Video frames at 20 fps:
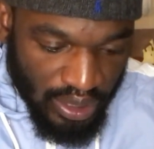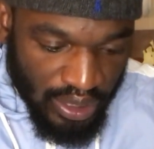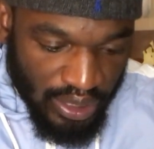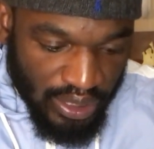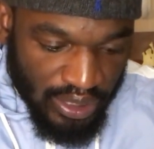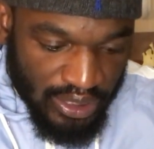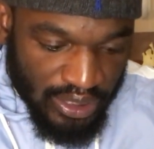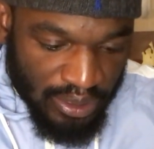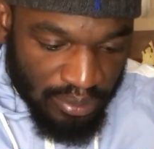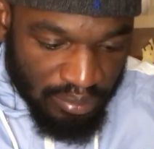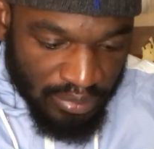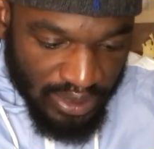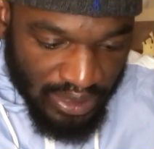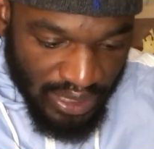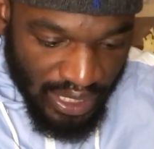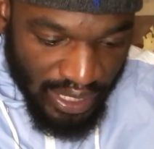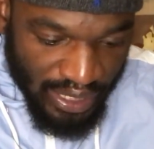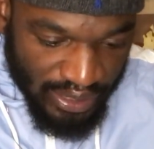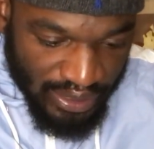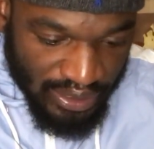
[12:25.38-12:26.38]
some
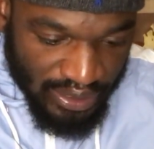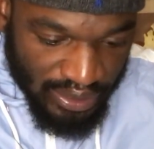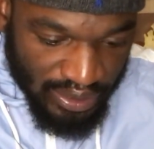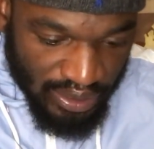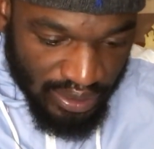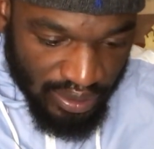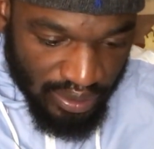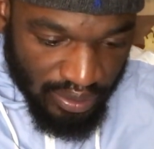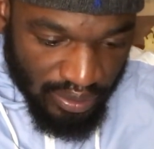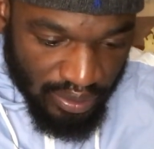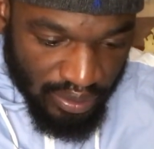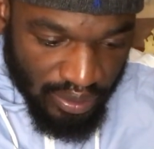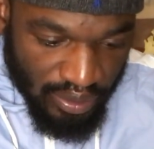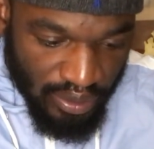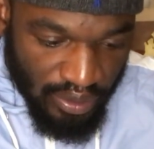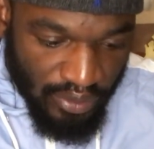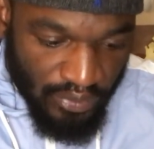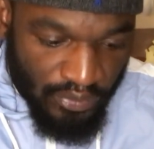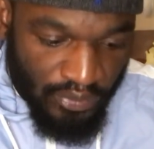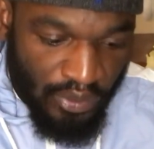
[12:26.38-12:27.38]
text
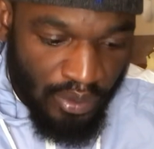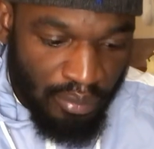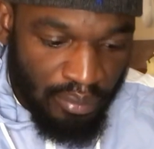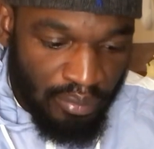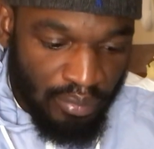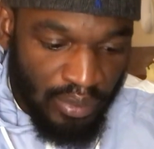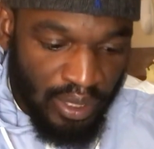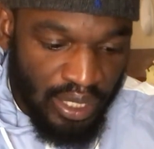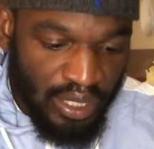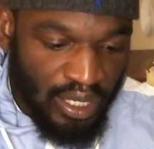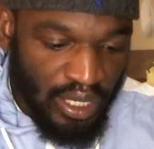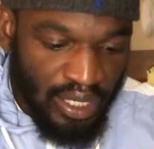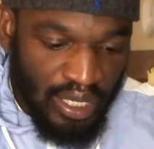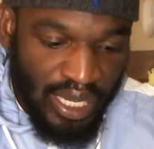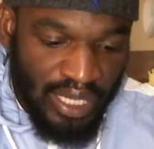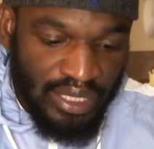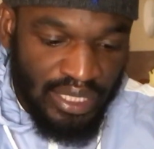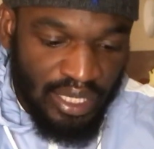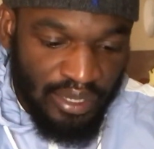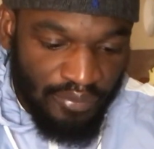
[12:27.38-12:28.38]
from an
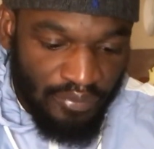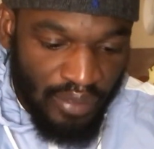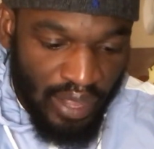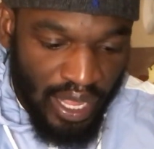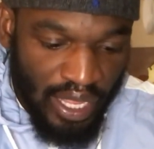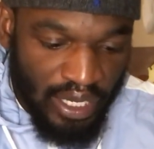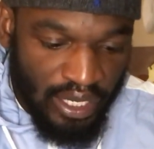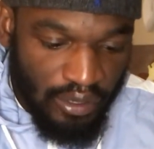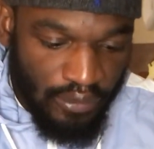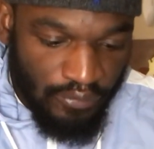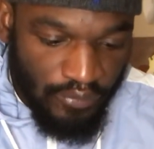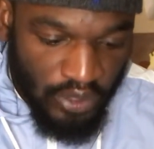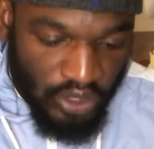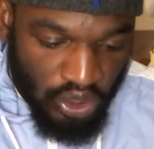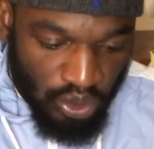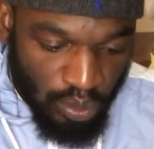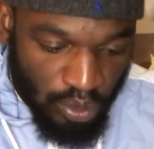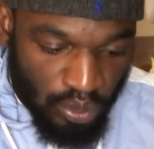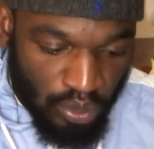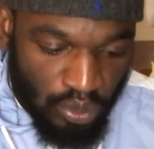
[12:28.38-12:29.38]
unidentified
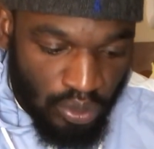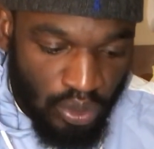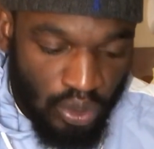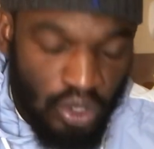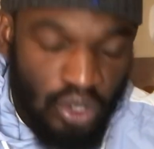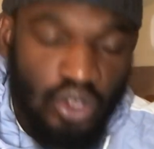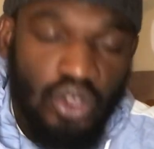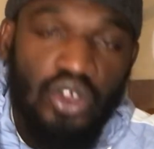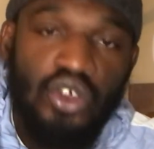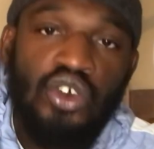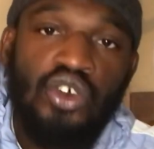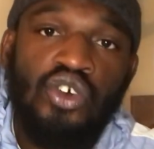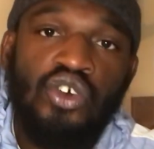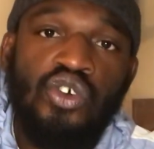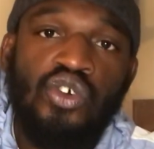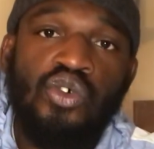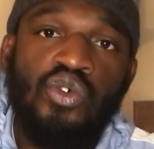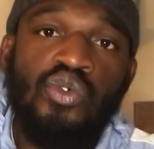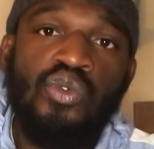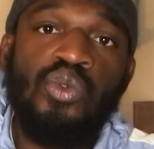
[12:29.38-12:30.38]
individual
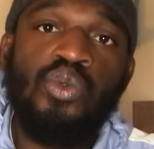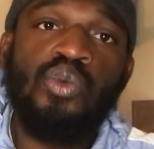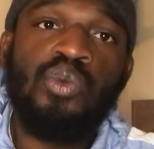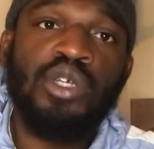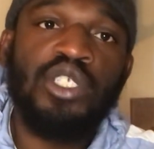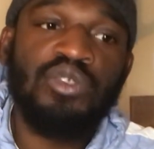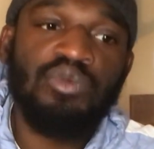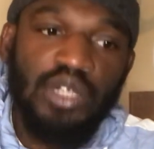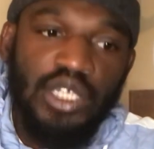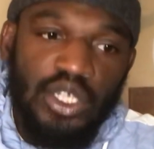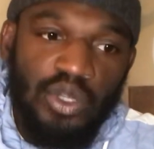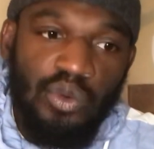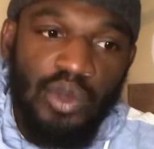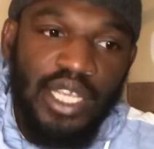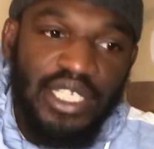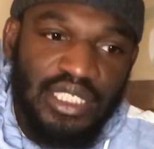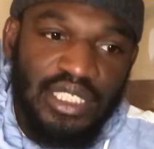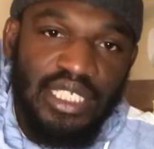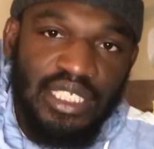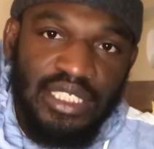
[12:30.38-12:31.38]
who was
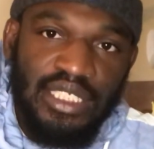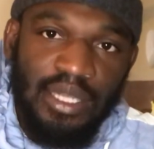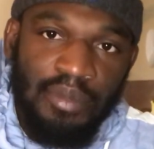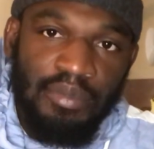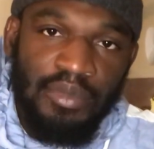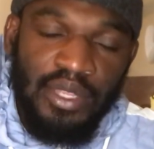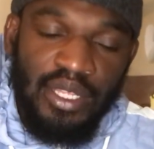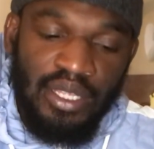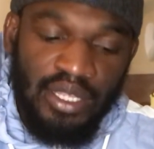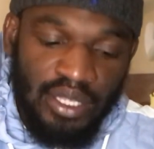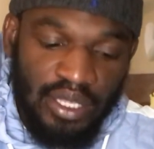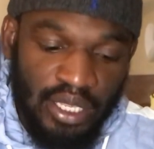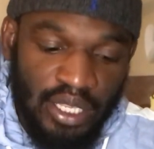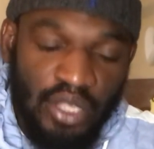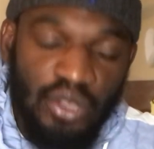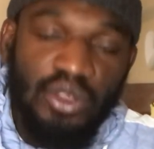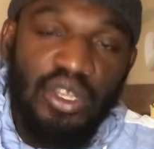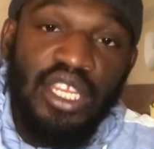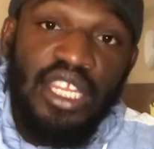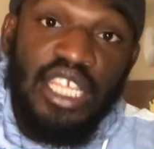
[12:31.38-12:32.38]
requesting something
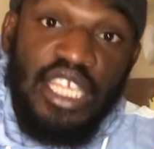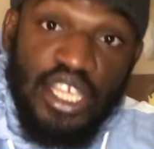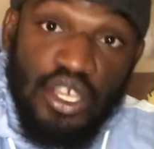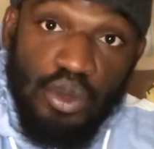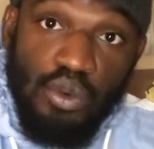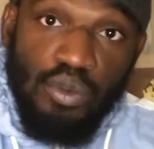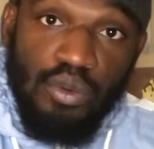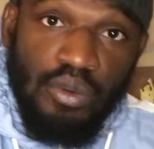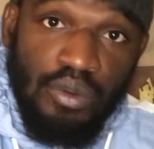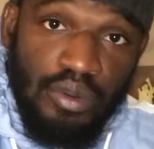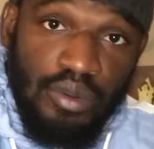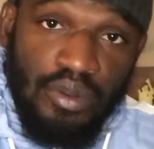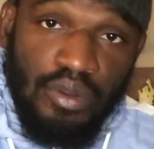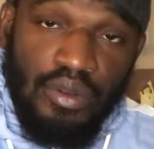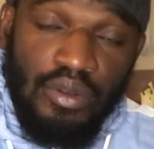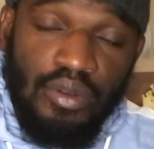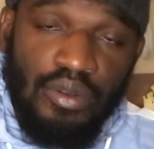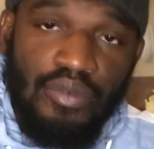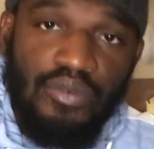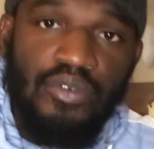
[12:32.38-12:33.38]
illegal
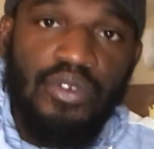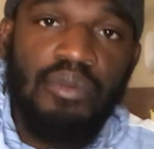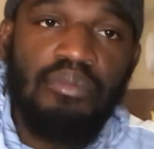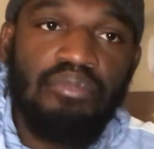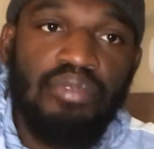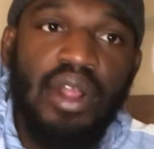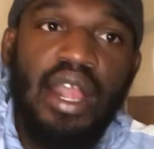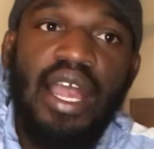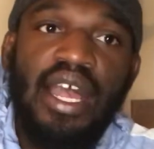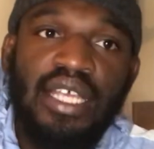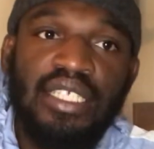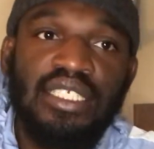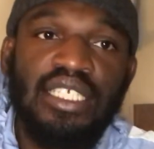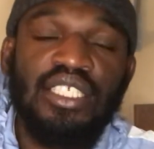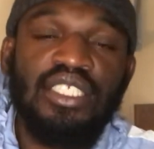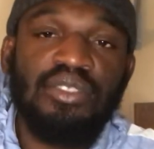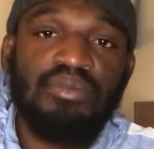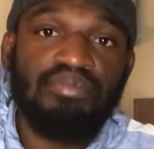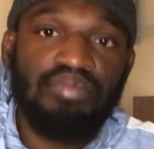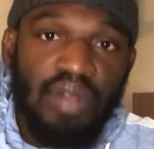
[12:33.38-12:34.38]
from Braz,
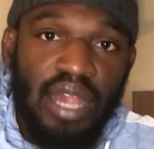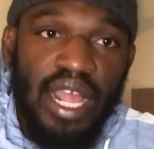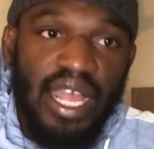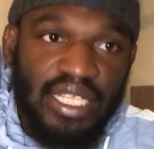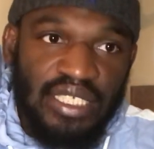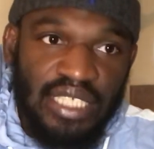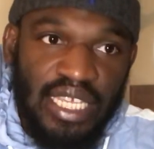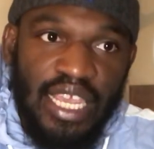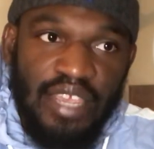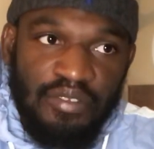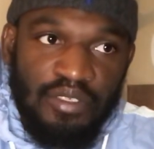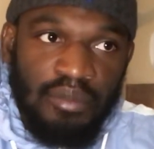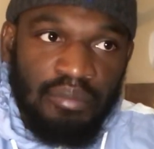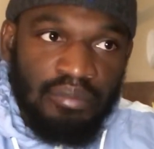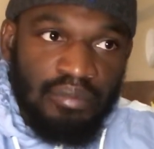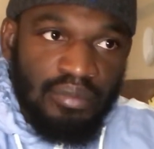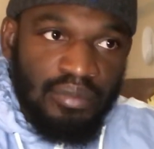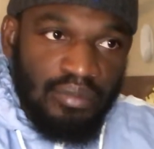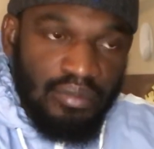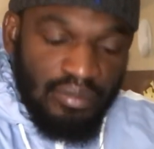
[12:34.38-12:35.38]
and Braz gave them
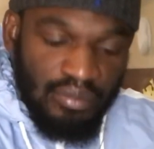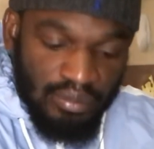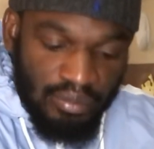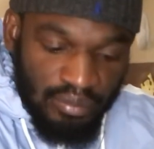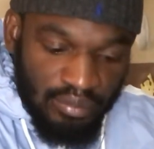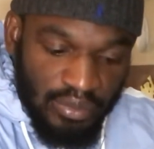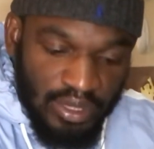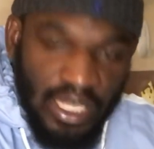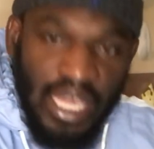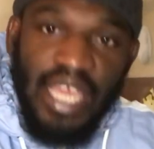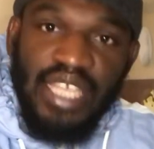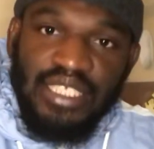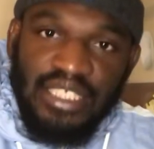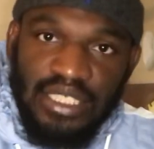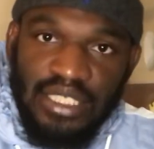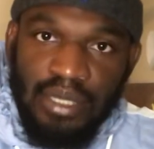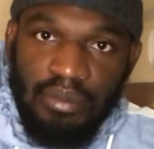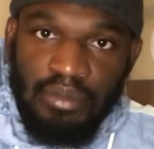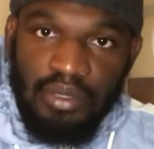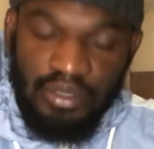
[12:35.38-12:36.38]
Khaz's
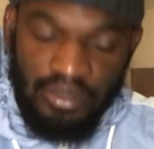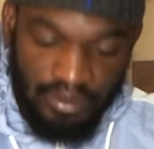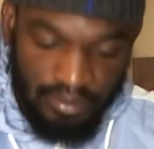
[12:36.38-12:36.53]
number,